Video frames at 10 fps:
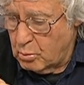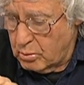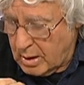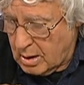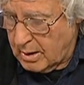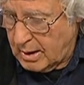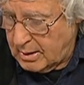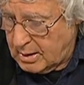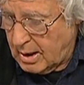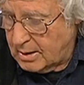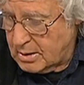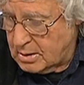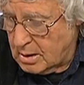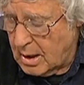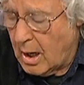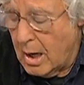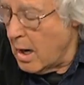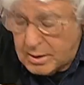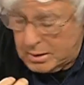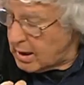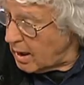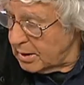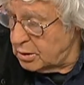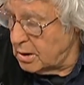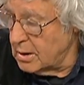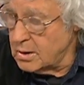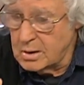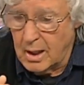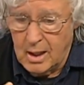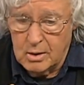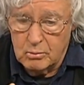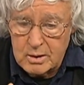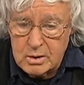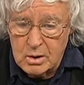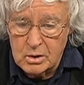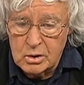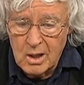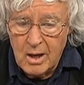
real intense and intelligence and research,